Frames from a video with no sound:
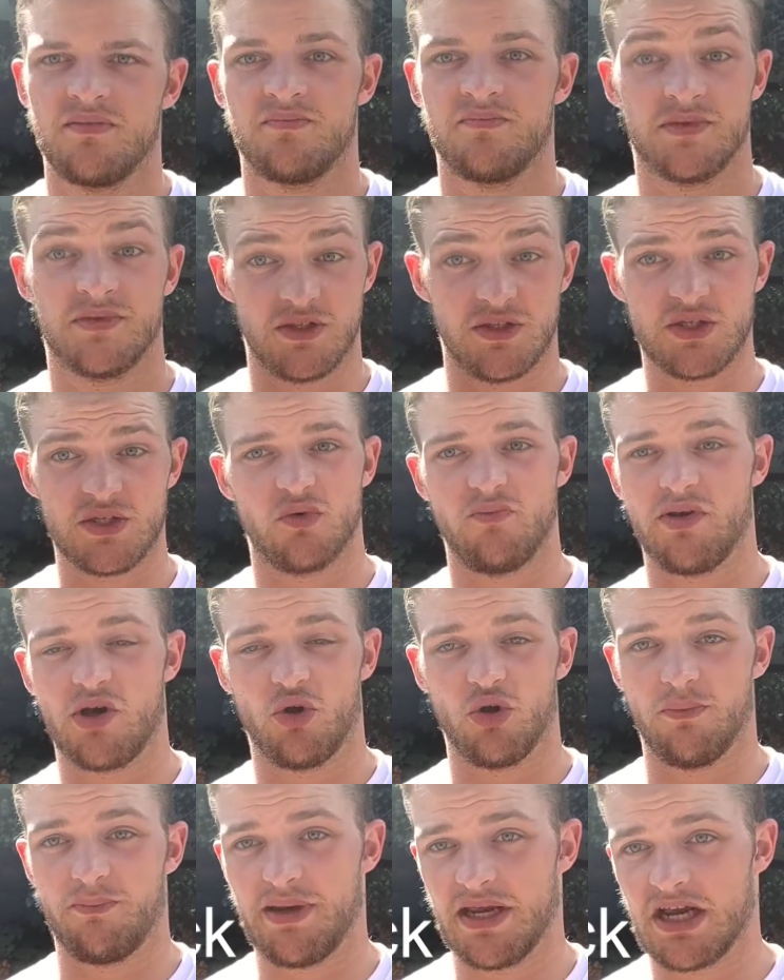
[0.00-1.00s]
So this would be
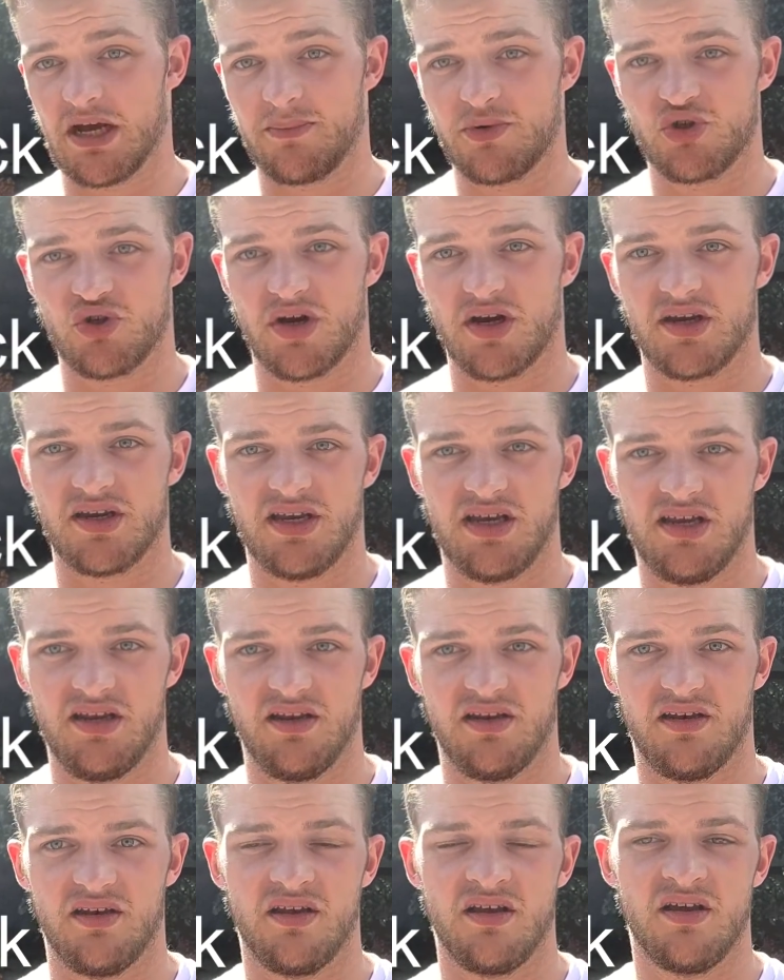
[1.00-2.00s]
called a pickup truck
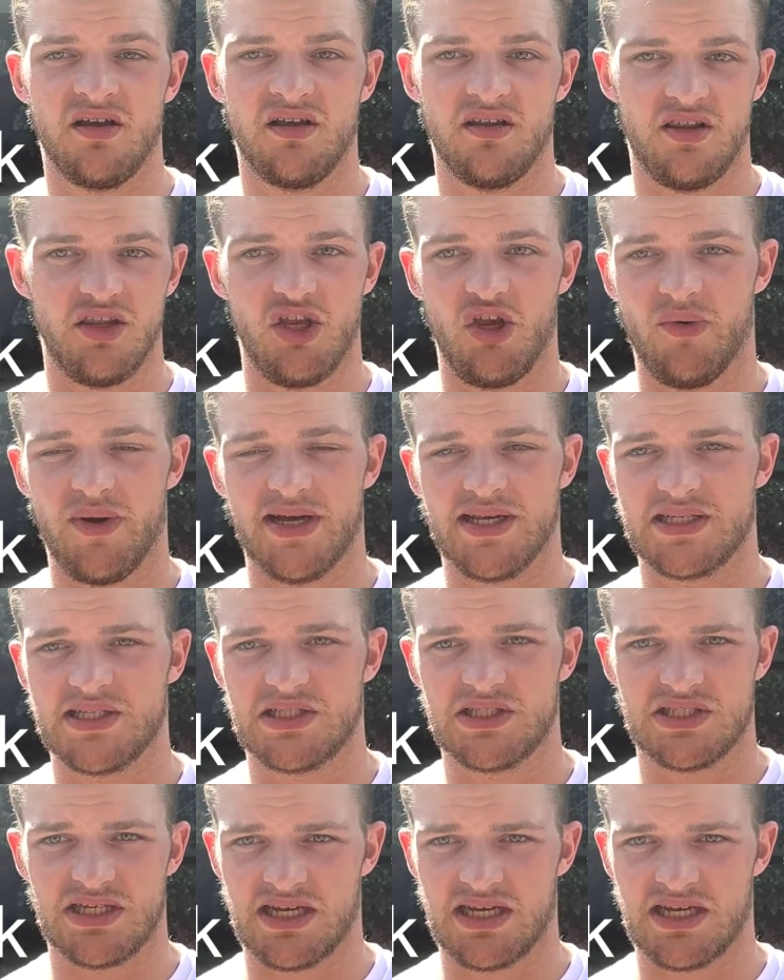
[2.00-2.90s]
in the US,